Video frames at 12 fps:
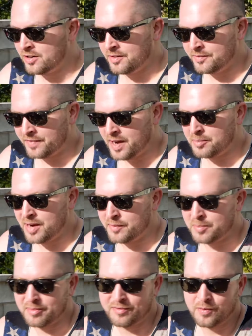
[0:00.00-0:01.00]
heard Five
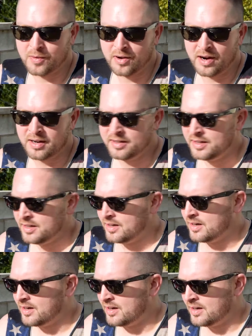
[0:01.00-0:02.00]
Rabbit before,
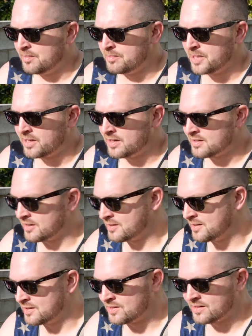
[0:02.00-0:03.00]
because this
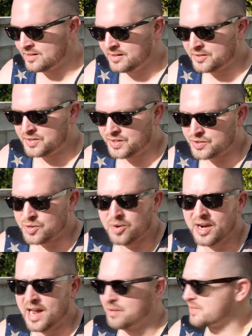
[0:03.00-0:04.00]
is a
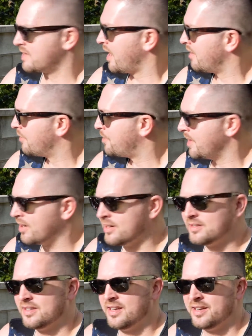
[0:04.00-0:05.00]
story outside of
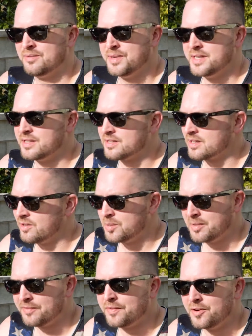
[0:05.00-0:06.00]
beer and it reaches a little
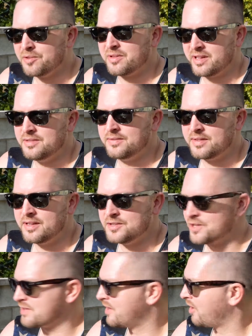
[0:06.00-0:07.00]
bit further than
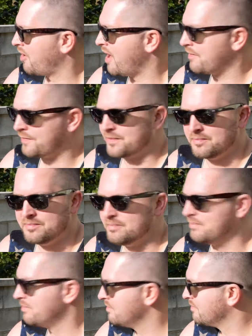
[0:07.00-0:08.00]
just the craft
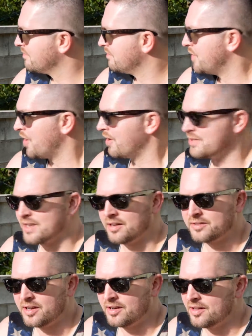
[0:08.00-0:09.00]
nerds
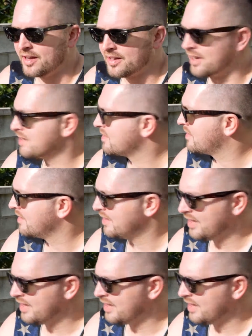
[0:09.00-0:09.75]
out there like us.